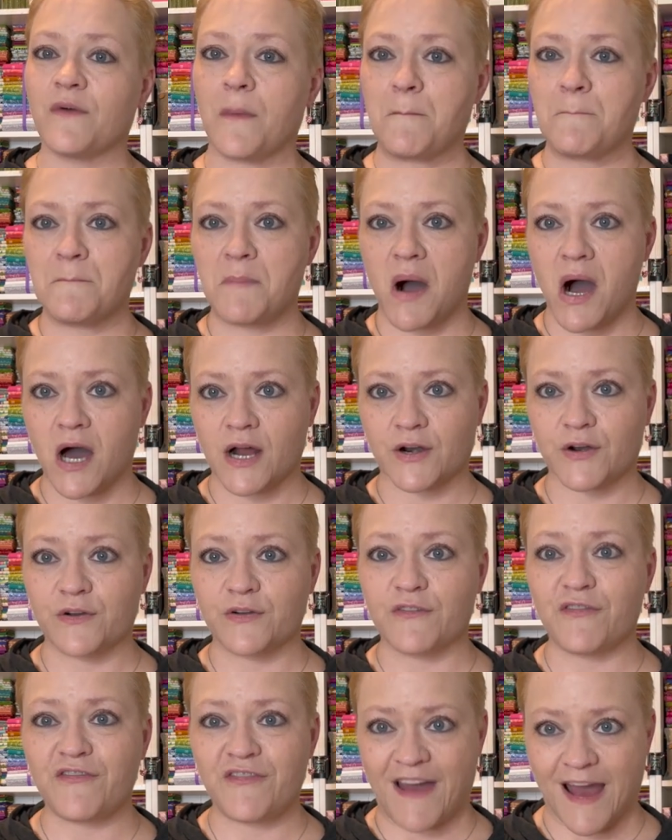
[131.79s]
a
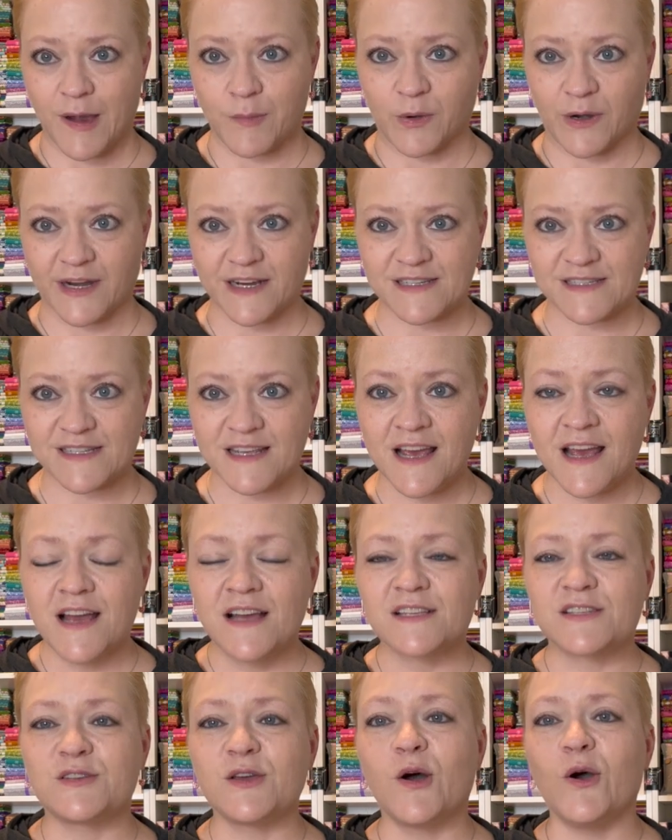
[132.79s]
modern fabrics.
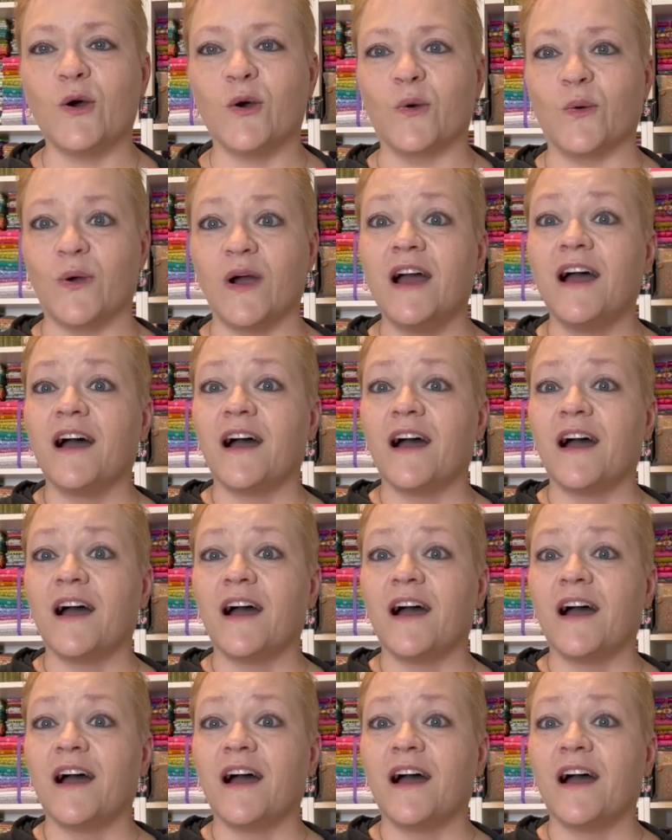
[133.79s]
So,